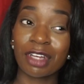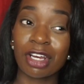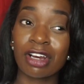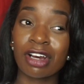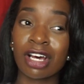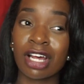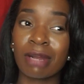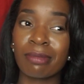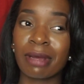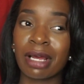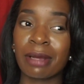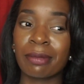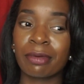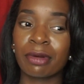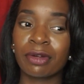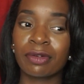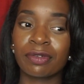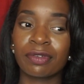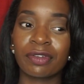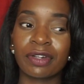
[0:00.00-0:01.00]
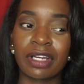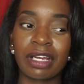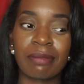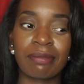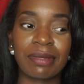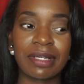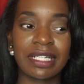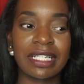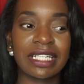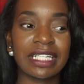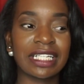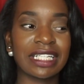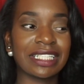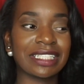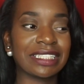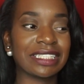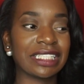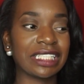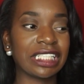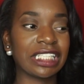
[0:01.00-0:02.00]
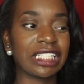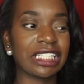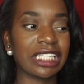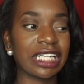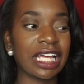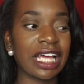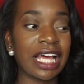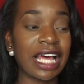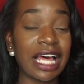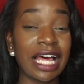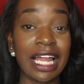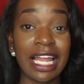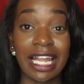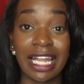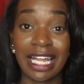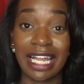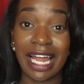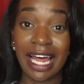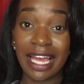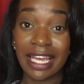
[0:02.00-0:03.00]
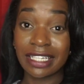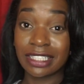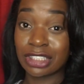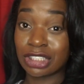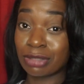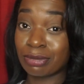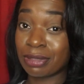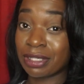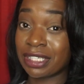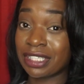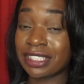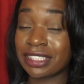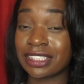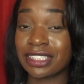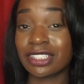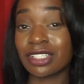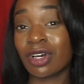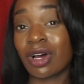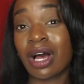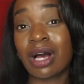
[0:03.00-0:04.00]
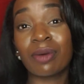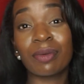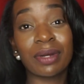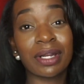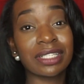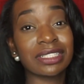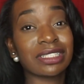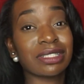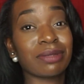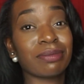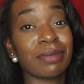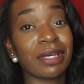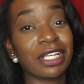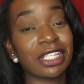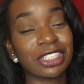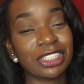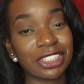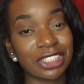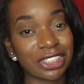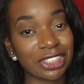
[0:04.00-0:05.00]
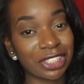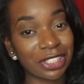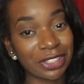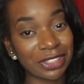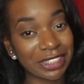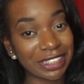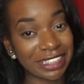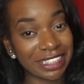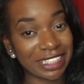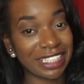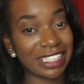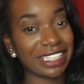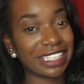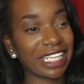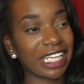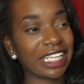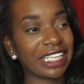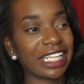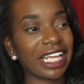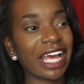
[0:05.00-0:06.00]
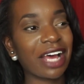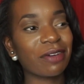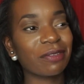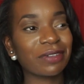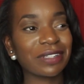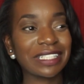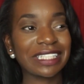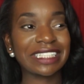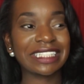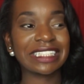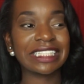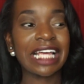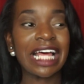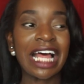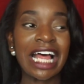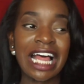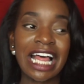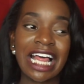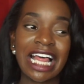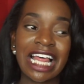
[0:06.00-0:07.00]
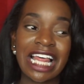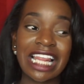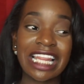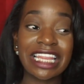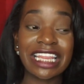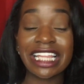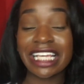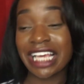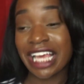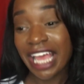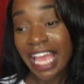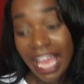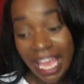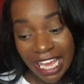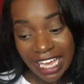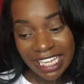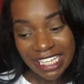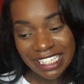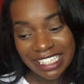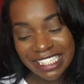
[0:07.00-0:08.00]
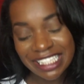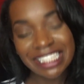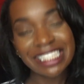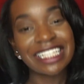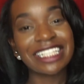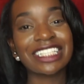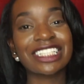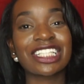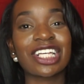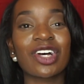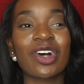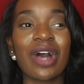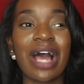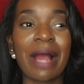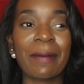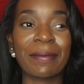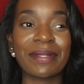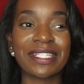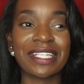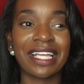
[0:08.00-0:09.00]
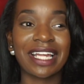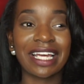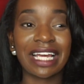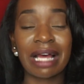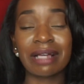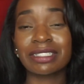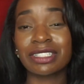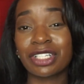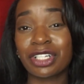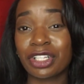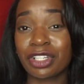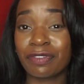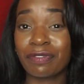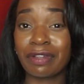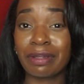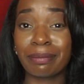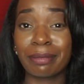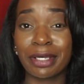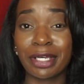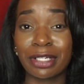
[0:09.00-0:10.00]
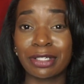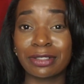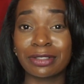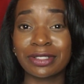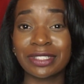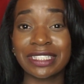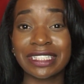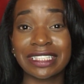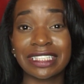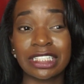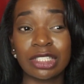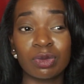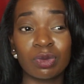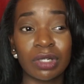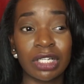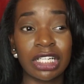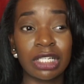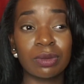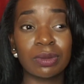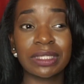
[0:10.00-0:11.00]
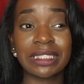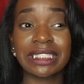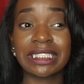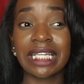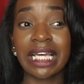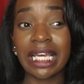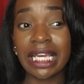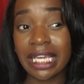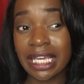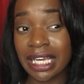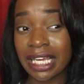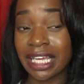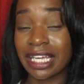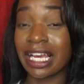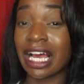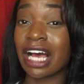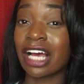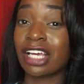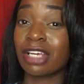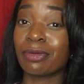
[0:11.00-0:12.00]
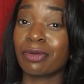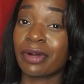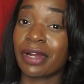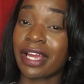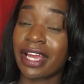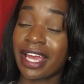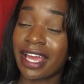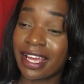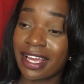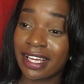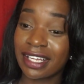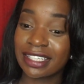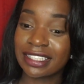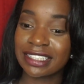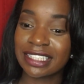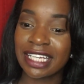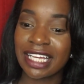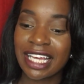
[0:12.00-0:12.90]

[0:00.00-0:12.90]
on my boyfriend because he lied to me. So I wanted to make certain that that was the case. So I pretend like I was another female to see what he would say and how he would react.